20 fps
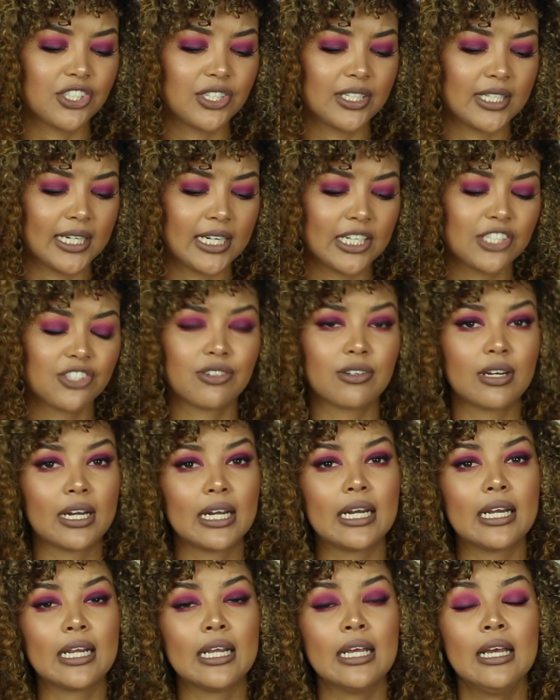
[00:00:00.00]
she did it. She
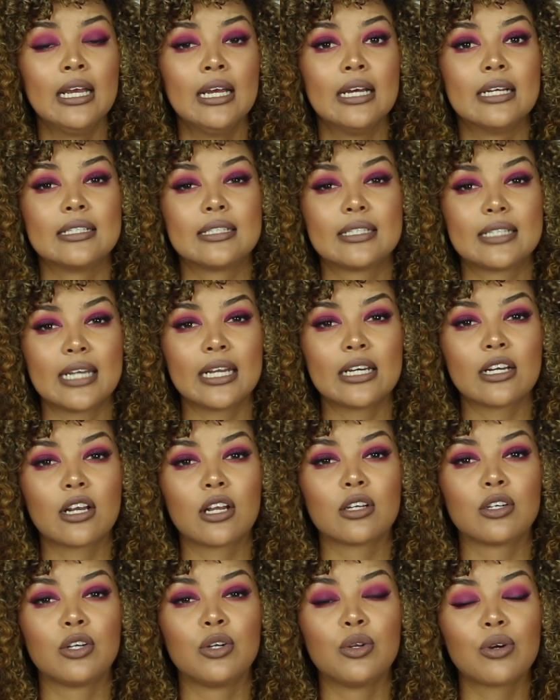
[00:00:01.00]
really
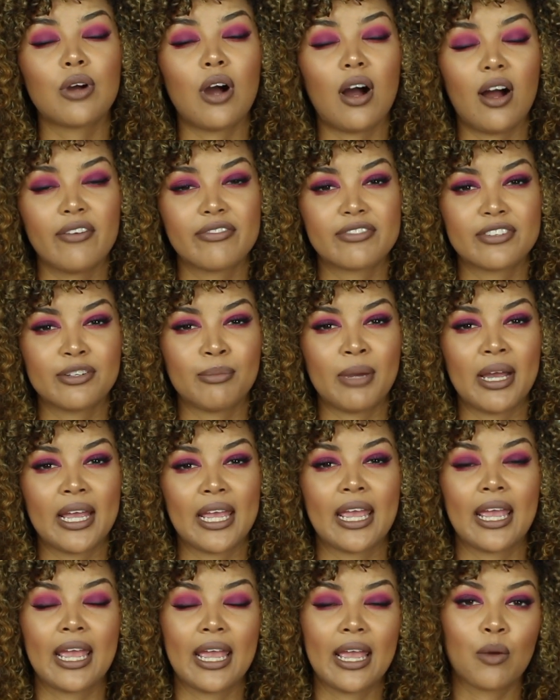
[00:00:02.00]
did look after my
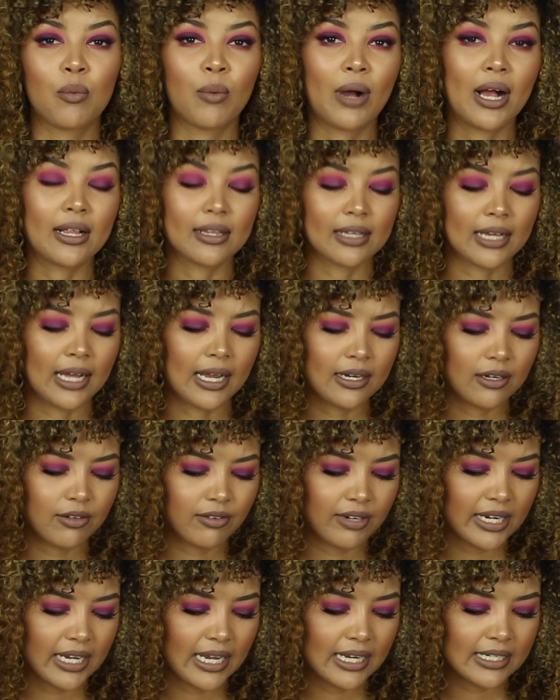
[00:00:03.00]
hair while
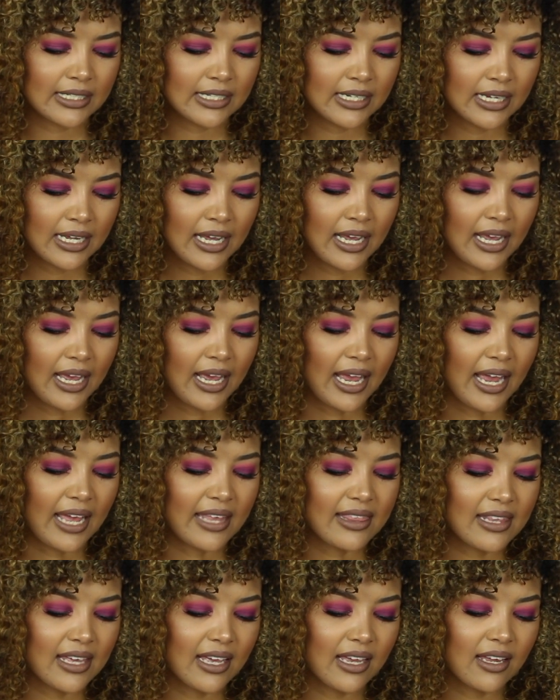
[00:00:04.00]
coloring it.
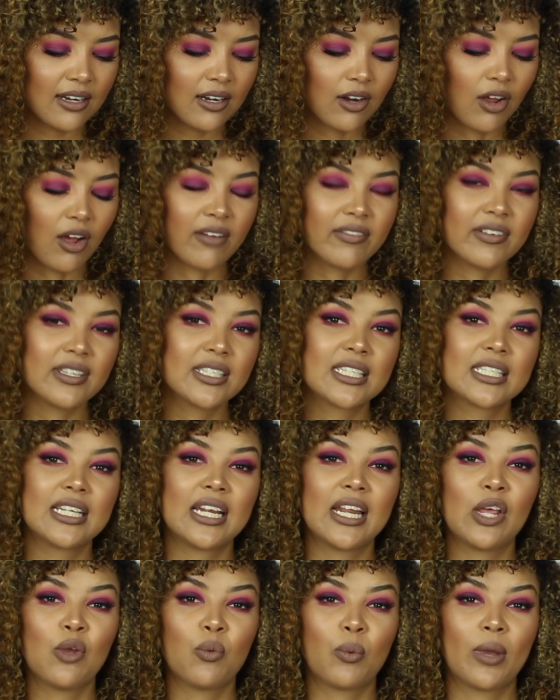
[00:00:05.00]
And then
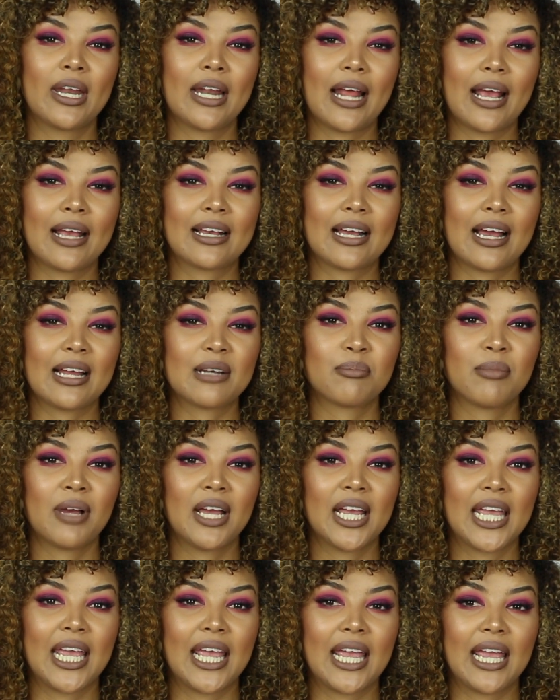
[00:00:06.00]
obviously when I cut
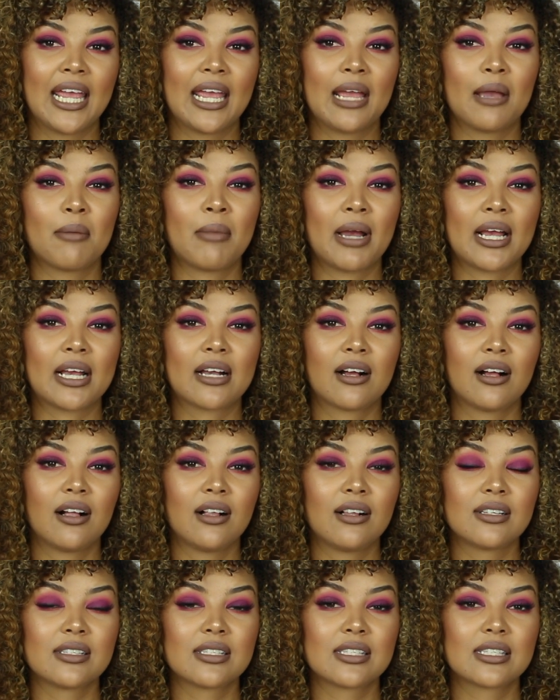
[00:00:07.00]
my hair, my
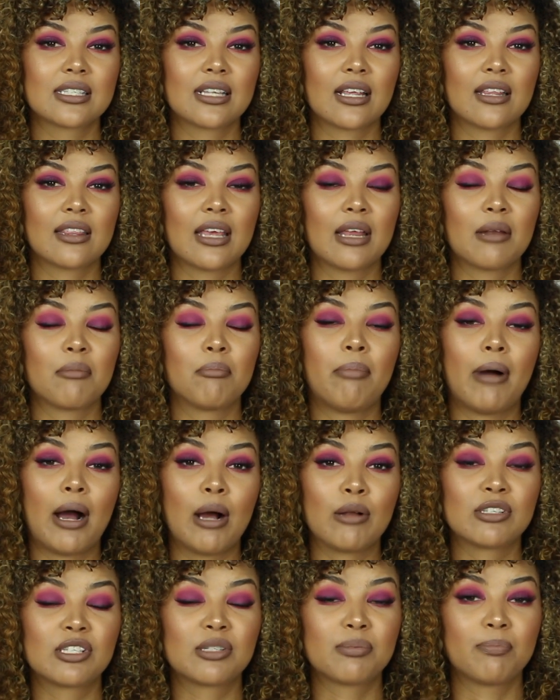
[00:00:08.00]
curls then
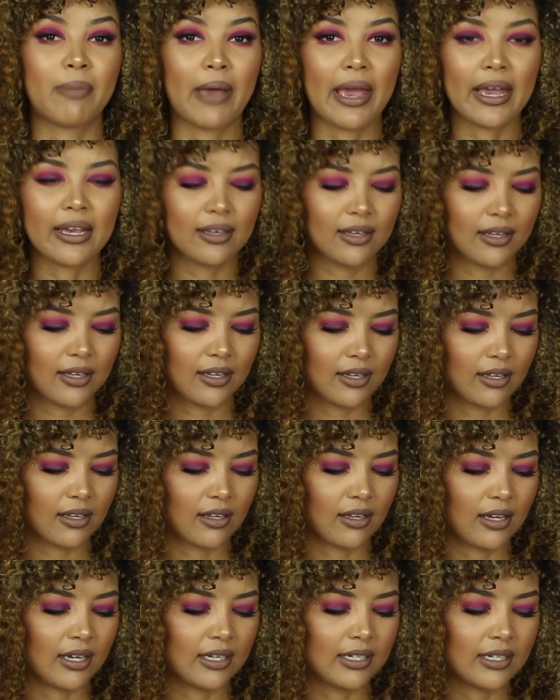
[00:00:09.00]
bounced back
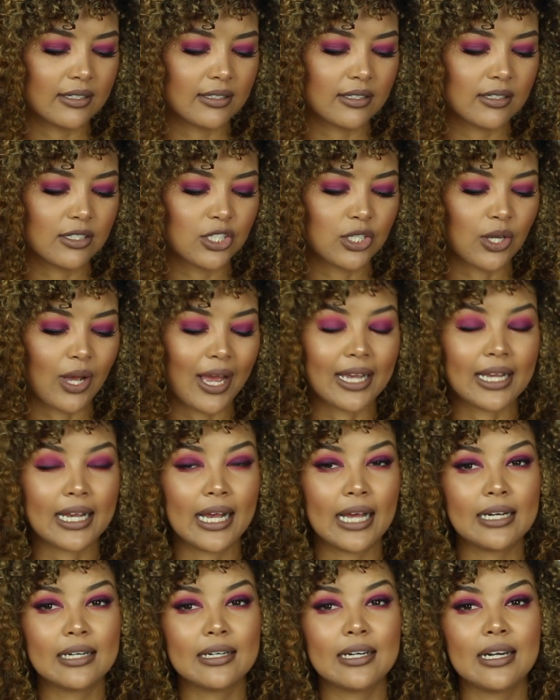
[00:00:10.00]
a little, so I
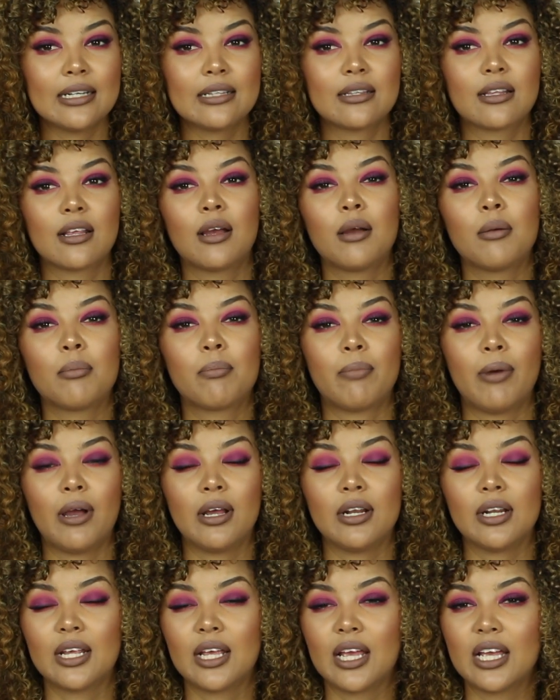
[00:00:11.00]
colored it the
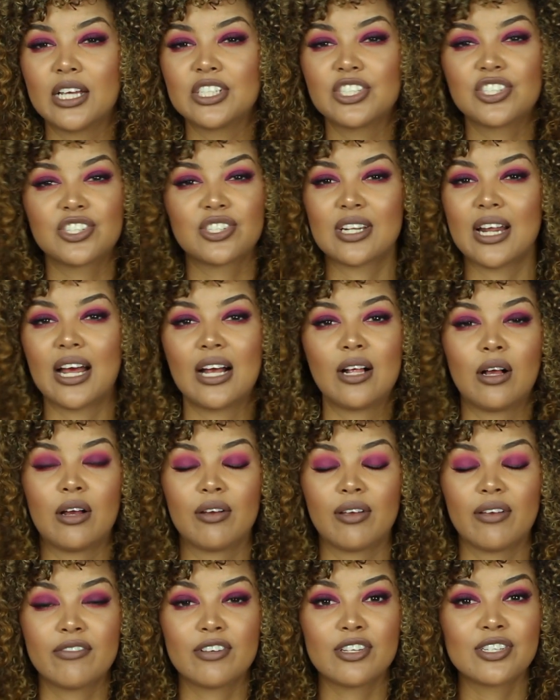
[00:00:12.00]
balayage style,
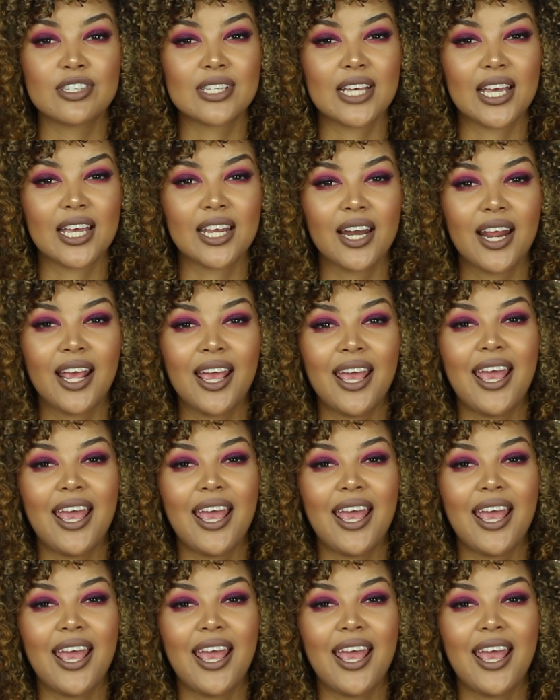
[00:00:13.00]
if you say it,